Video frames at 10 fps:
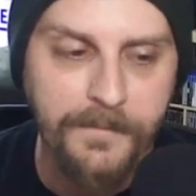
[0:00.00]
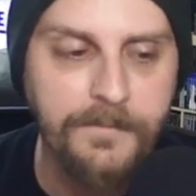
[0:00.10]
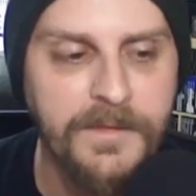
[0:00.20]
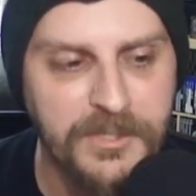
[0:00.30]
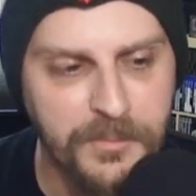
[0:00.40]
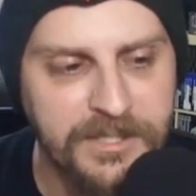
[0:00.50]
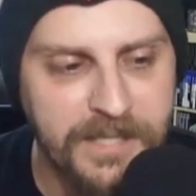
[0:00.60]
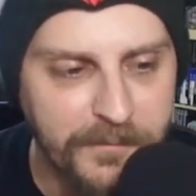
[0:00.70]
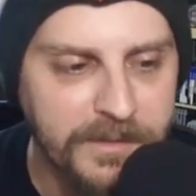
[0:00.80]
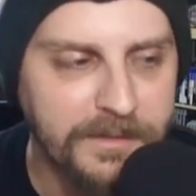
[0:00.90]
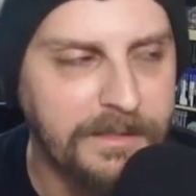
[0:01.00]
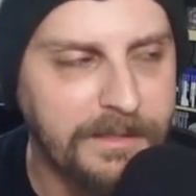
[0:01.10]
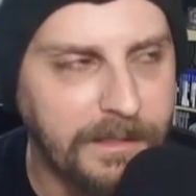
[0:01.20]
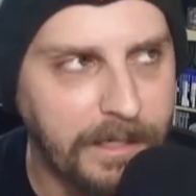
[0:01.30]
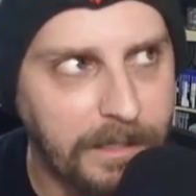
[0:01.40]
This was
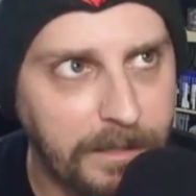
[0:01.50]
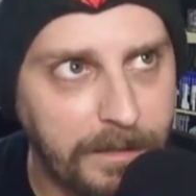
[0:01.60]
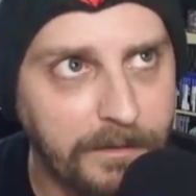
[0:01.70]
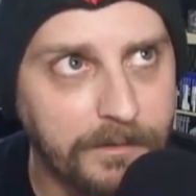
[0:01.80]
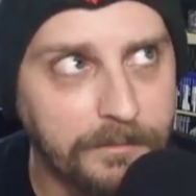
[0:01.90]
definitely a